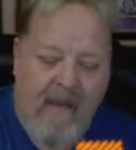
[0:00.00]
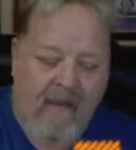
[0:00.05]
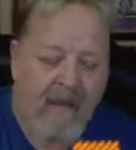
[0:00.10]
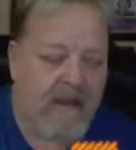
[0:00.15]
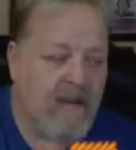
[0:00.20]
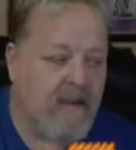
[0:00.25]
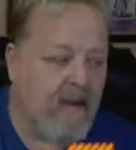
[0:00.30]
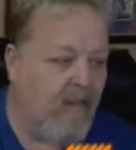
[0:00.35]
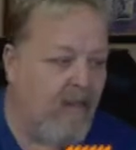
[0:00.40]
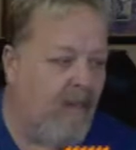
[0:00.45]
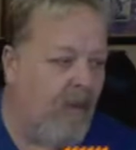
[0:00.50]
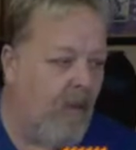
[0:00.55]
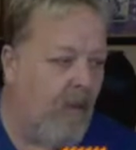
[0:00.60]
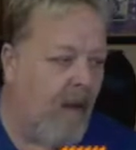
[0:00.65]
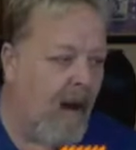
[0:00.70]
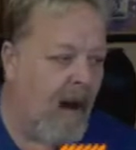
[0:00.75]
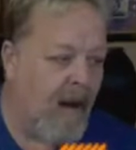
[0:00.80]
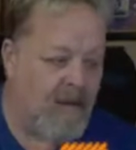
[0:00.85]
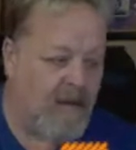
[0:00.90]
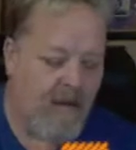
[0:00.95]
these are full
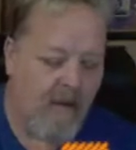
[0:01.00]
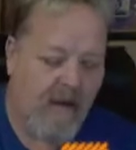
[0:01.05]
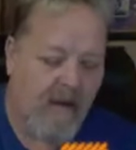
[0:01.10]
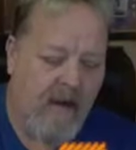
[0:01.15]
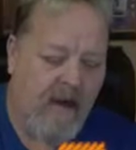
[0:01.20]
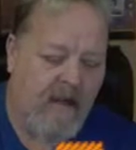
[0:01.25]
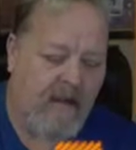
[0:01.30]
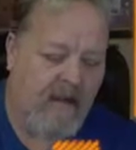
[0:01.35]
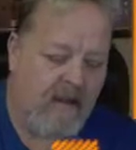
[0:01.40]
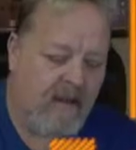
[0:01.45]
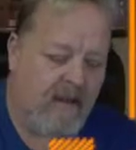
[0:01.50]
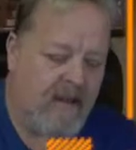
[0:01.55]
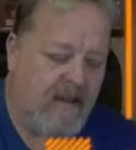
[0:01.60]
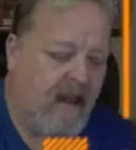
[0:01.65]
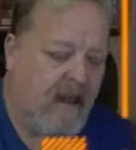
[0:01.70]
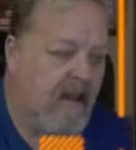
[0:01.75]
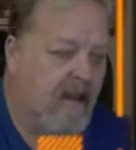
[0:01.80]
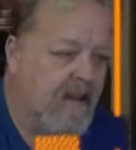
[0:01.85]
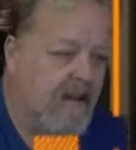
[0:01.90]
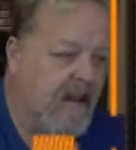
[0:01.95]
box donations.
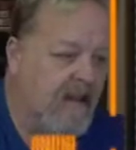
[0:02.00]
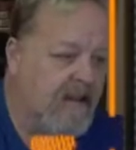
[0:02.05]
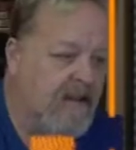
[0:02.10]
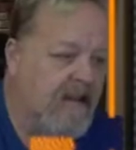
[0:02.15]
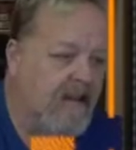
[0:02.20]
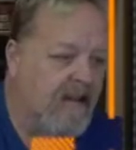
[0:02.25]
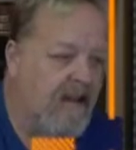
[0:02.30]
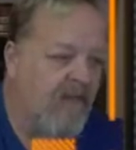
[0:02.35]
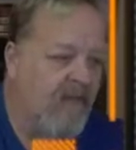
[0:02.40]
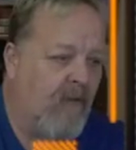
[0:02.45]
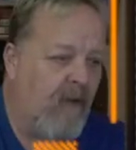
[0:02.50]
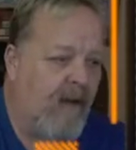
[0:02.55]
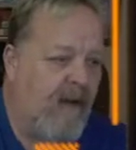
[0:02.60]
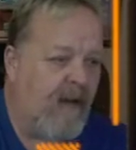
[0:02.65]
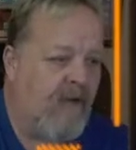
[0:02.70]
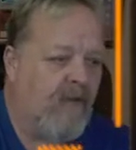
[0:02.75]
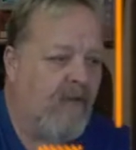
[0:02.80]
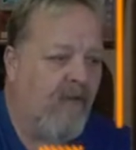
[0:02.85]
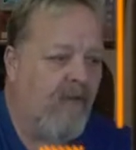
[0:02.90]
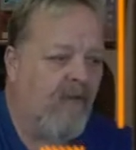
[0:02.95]
This is if we
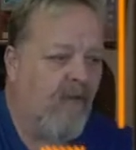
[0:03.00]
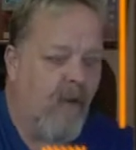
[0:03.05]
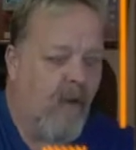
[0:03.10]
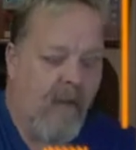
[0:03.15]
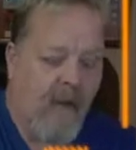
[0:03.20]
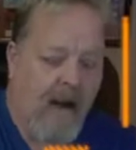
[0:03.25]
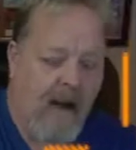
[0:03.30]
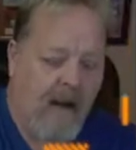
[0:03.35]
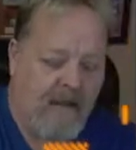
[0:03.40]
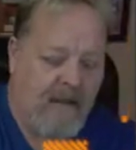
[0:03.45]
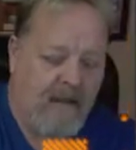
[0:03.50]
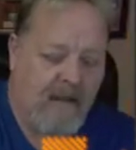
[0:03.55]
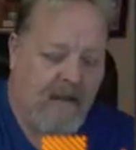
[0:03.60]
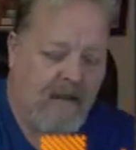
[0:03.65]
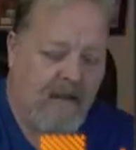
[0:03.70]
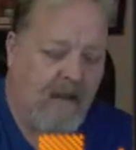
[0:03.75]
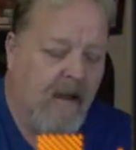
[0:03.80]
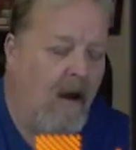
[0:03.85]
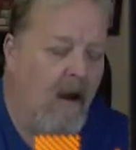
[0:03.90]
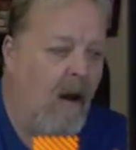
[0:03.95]
get through four
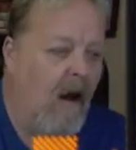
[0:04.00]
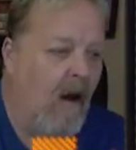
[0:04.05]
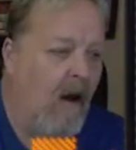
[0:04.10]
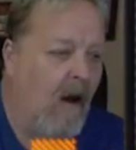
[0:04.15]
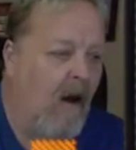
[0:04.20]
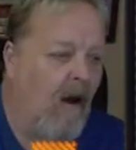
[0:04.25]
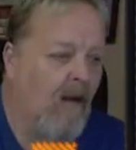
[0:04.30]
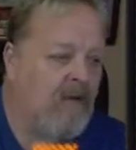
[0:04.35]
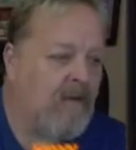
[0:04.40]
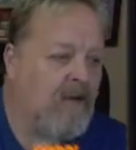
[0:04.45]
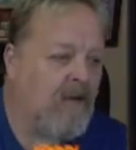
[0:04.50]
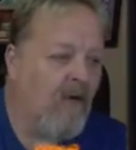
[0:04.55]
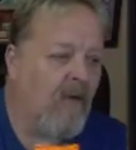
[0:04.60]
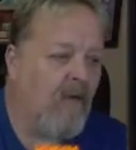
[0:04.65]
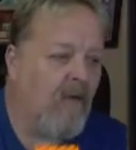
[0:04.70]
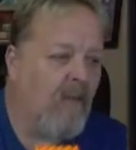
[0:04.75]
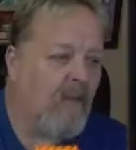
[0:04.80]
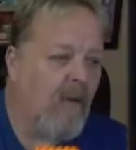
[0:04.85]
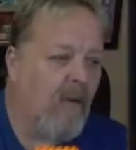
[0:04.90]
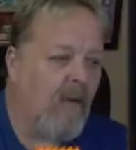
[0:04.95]
boxes. All
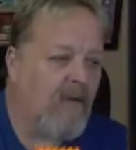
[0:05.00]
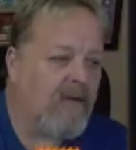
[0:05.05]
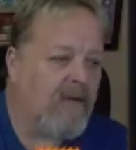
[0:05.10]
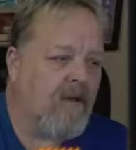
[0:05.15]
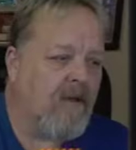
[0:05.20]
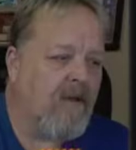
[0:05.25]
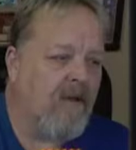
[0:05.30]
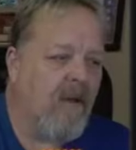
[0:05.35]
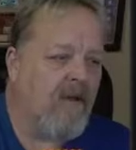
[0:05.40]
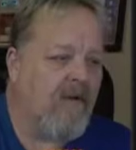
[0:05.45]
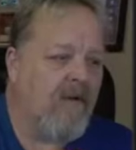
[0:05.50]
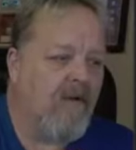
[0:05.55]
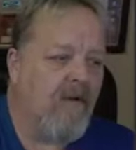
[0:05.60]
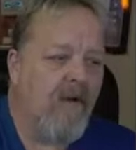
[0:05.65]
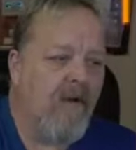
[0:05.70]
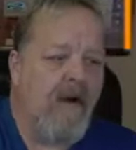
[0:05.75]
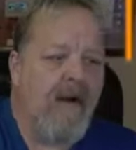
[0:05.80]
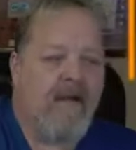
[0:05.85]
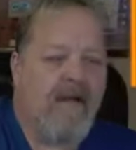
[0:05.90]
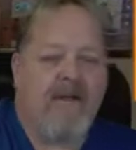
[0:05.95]
silver pulls are done
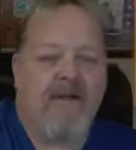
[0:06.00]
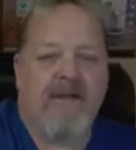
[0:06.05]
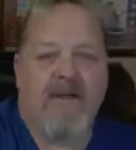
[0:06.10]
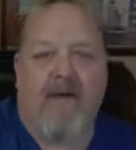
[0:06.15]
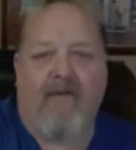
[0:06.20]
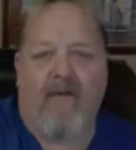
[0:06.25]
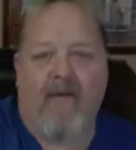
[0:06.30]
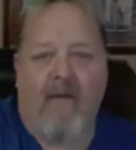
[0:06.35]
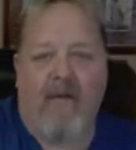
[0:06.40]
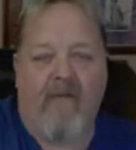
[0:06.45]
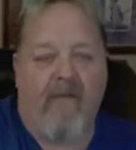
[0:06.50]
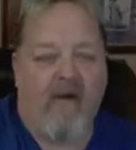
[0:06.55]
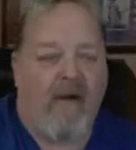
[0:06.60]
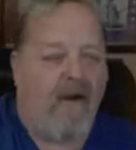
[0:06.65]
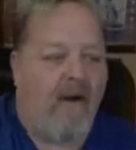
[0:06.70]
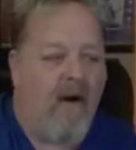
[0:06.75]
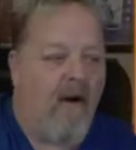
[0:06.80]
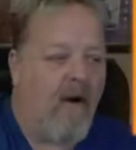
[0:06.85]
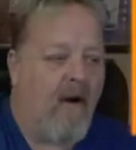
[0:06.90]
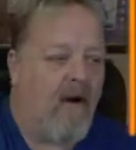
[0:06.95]
through a shuffle of the
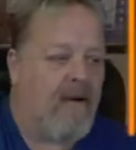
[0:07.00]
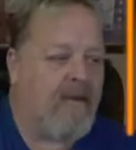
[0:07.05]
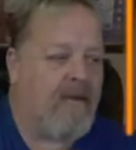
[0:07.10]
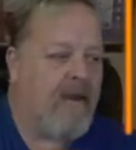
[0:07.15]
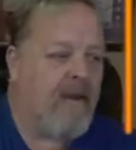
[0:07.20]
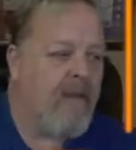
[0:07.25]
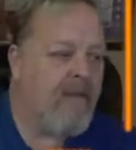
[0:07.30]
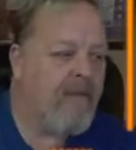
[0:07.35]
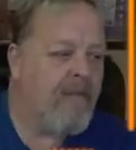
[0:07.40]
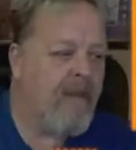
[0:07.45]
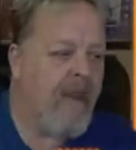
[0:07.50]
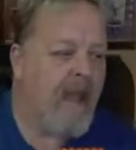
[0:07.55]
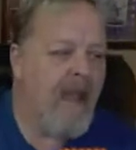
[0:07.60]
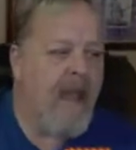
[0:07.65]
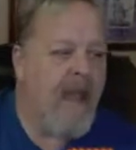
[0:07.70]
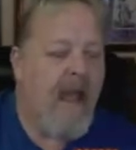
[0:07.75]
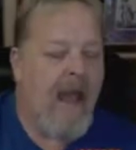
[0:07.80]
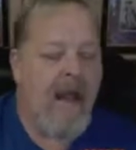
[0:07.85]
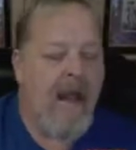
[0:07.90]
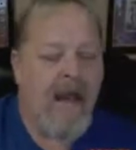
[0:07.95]
cards.
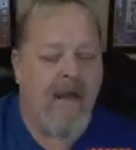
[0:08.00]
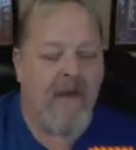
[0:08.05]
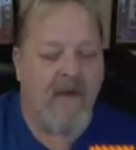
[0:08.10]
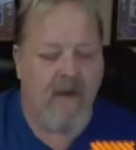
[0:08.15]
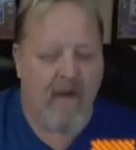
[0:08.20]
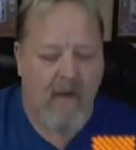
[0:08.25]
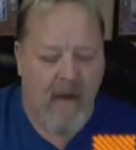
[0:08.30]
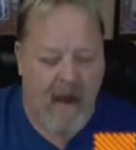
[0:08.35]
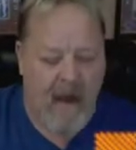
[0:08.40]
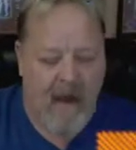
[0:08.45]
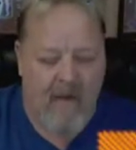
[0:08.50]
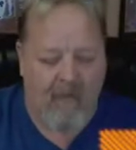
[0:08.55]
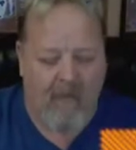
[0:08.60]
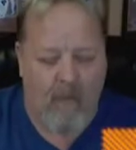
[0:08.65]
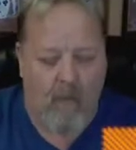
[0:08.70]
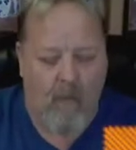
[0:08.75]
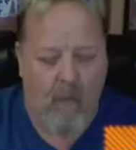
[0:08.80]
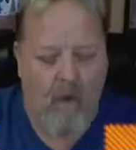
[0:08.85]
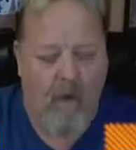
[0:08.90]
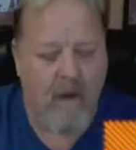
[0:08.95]
And I do have
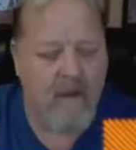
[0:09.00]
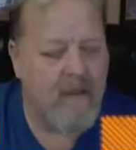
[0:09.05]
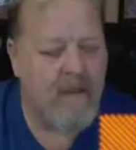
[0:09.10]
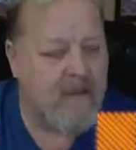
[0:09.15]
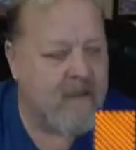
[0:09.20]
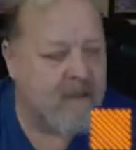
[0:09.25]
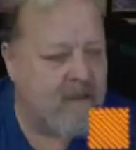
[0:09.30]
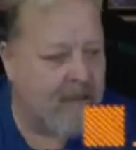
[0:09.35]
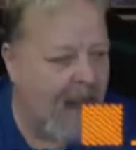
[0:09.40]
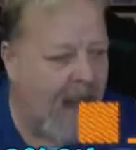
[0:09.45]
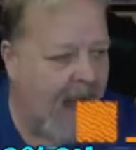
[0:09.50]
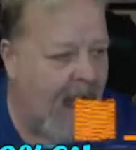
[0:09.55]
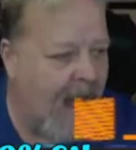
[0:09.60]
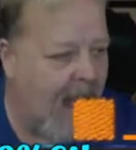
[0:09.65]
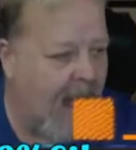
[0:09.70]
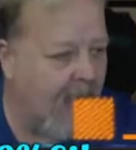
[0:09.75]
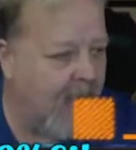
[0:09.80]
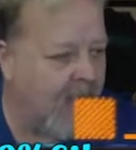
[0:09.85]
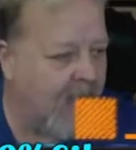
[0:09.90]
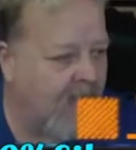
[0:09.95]
one
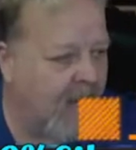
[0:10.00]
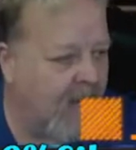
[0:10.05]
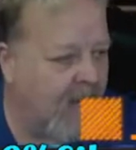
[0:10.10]
slabbed